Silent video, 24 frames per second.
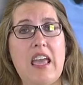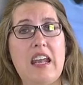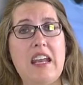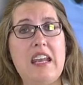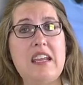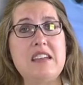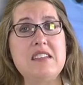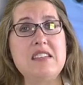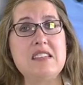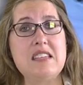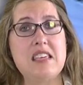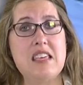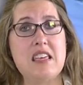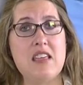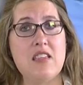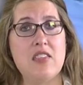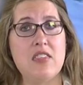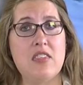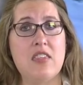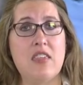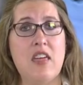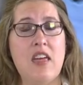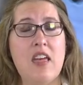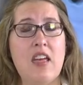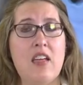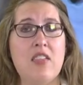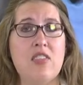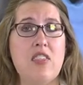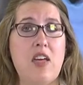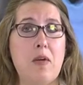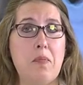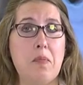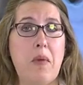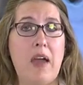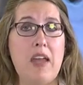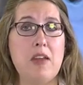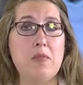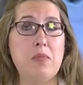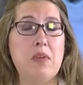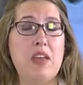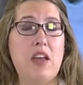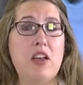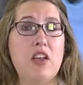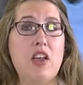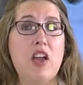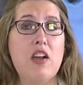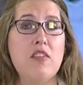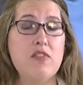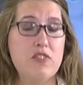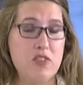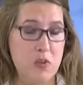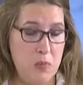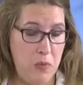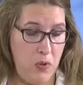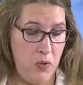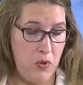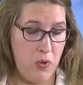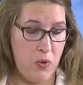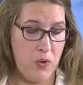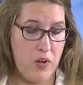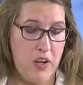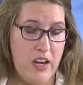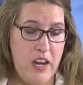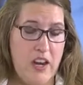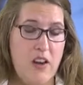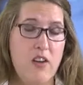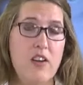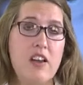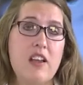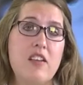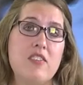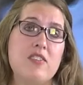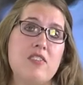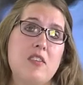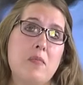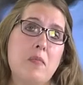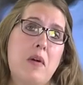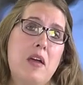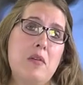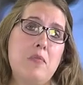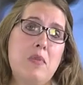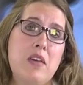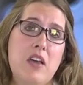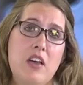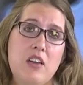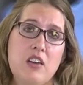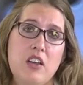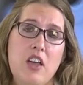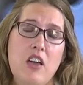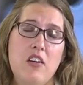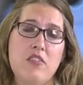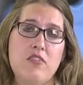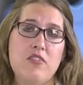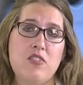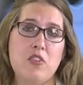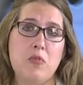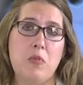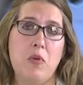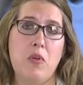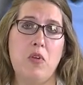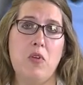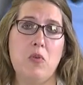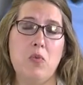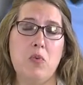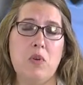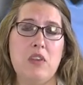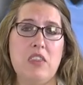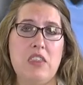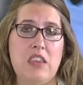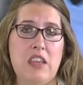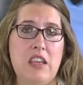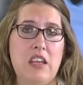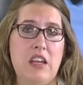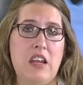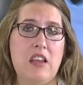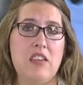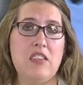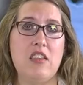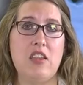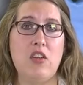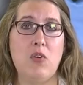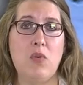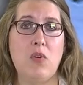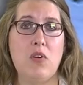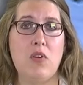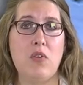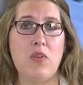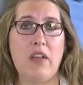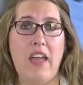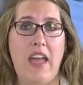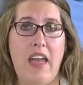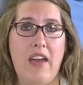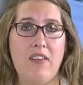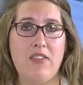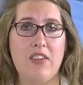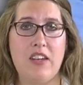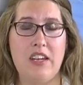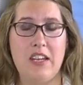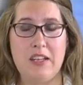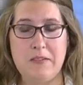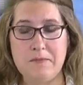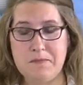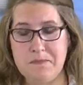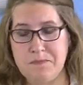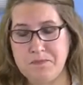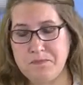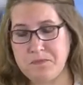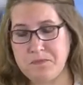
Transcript: any teeth that might be uncomfortable or areas that might be uncomfortable within the oral cavity.